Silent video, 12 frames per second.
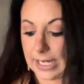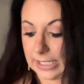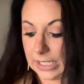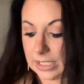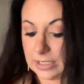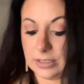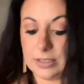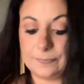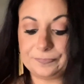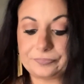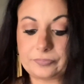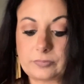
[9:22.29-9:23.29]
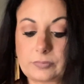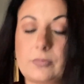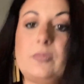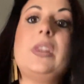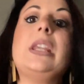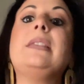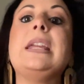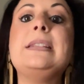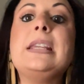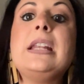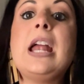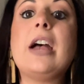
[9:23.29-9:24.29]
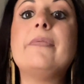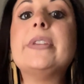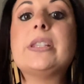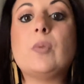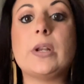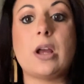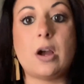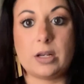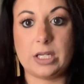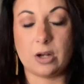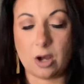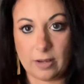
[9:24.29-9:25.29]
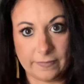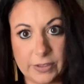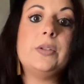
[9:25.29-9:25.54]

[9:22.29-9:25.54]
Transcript: and they did have this one on and off.